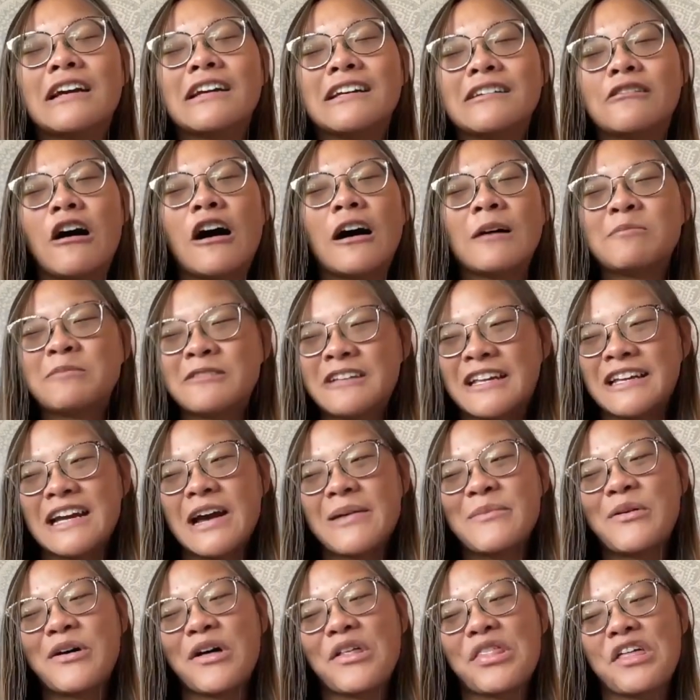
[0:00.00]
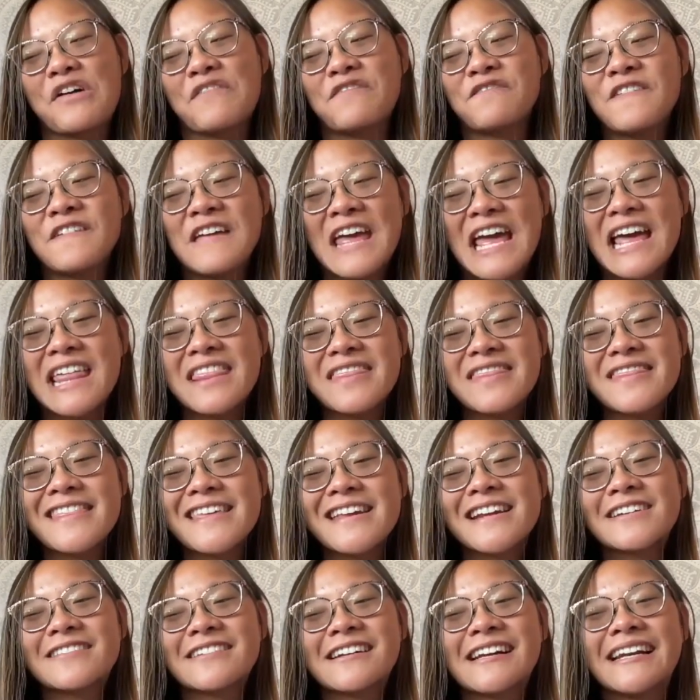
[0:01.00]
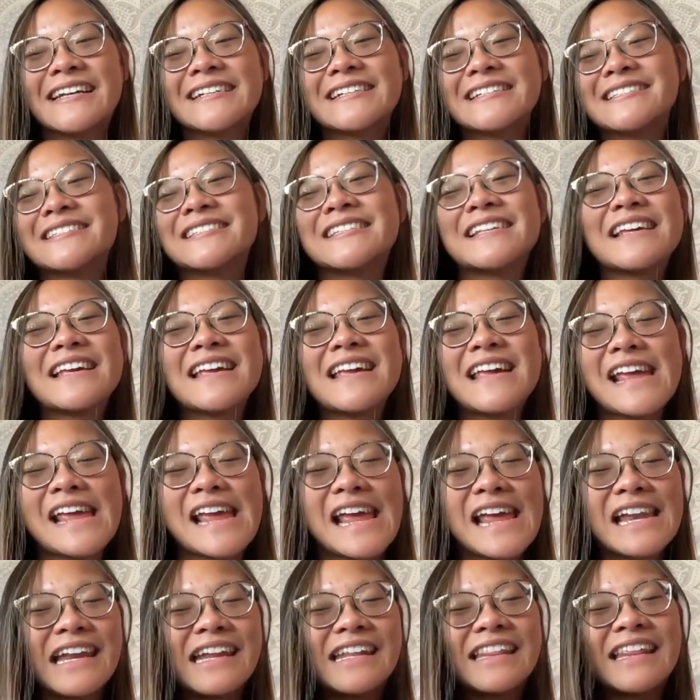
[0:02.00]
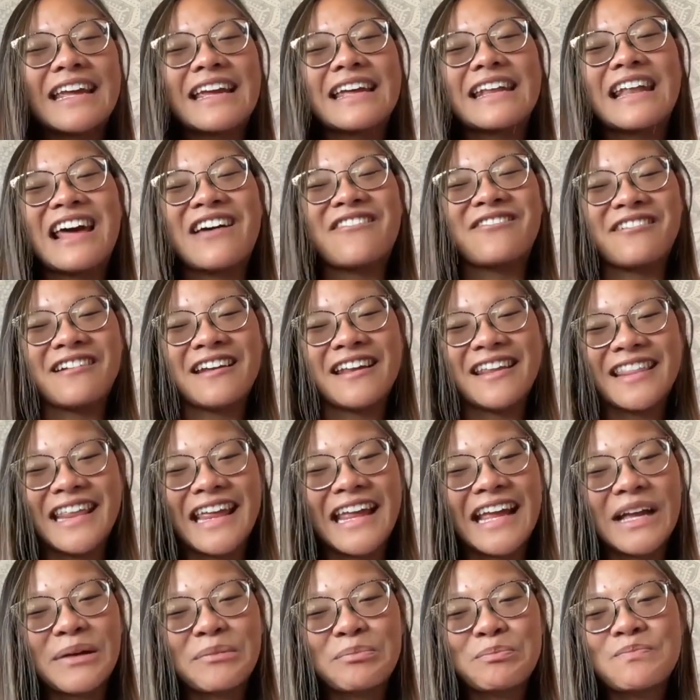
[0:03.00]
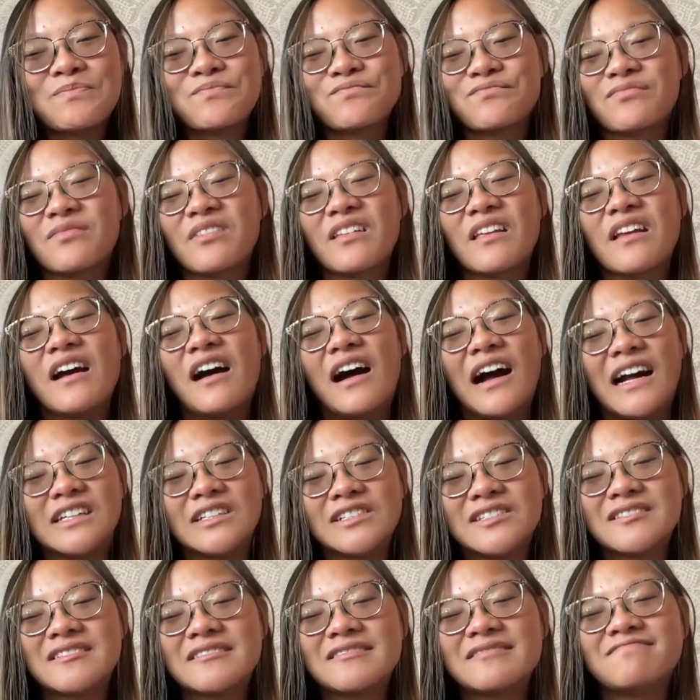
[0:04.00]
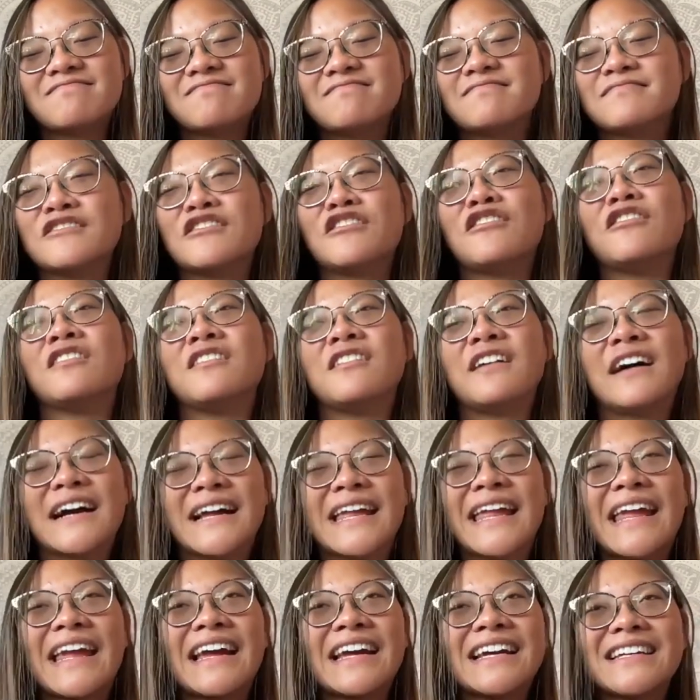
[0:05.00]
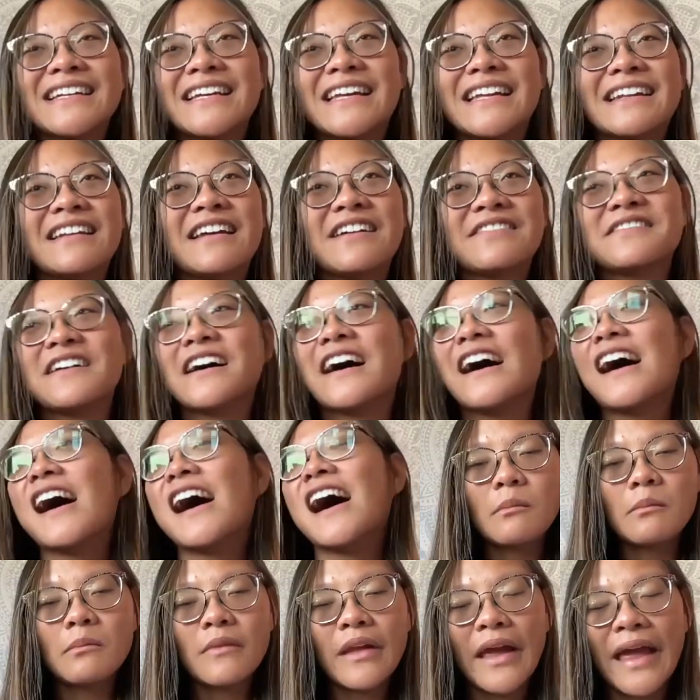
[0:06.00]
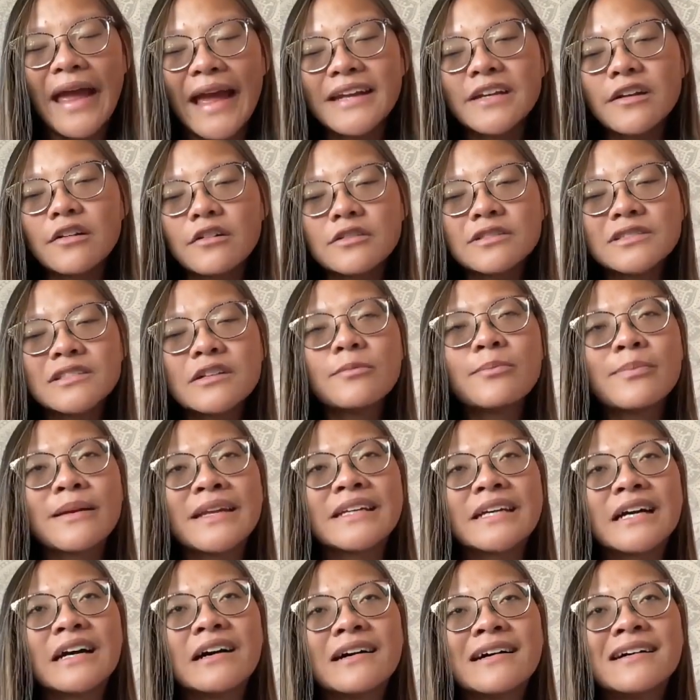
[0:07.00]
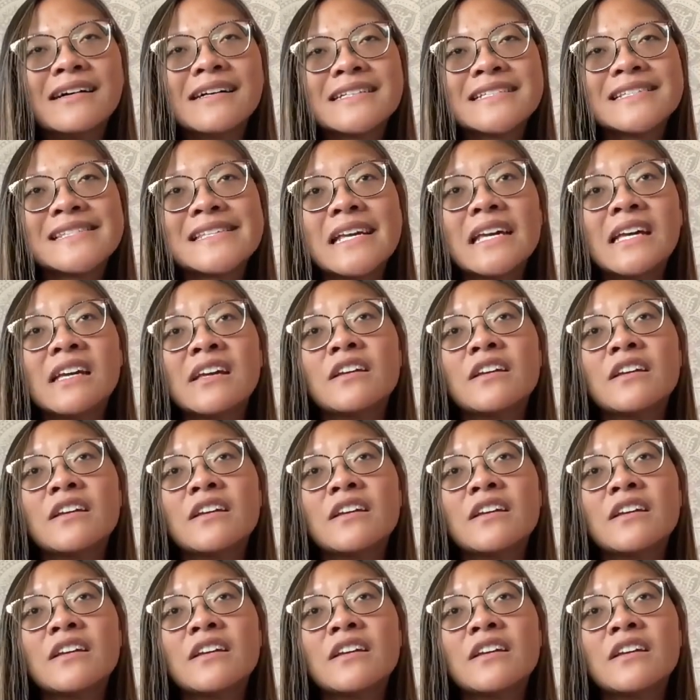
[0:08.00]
gobbling up all the fan theories, anything and everything. I can't get enough. And also because